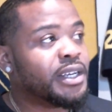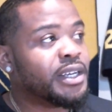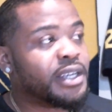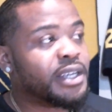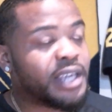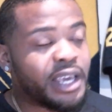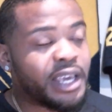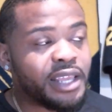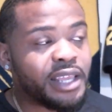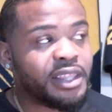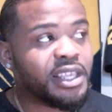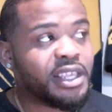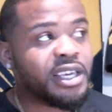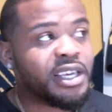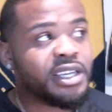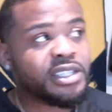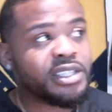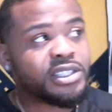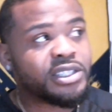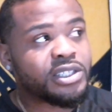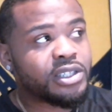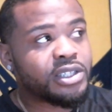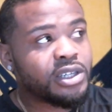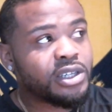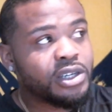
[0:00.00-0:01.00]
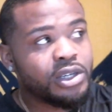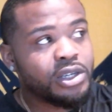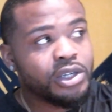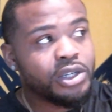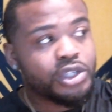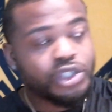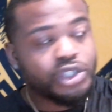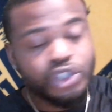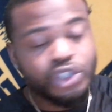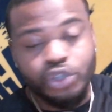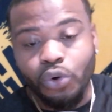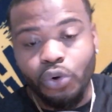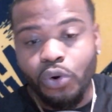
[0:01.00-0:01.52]
in these
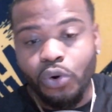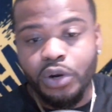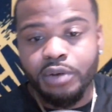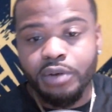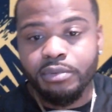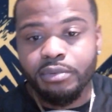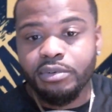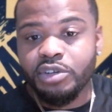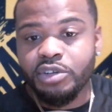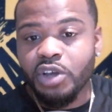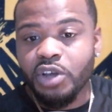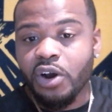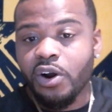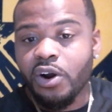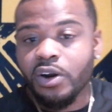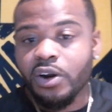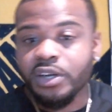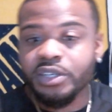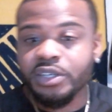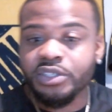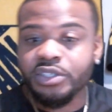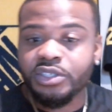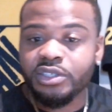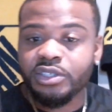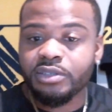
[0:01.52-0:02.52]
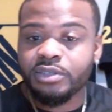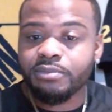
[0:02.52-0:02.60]
short yardage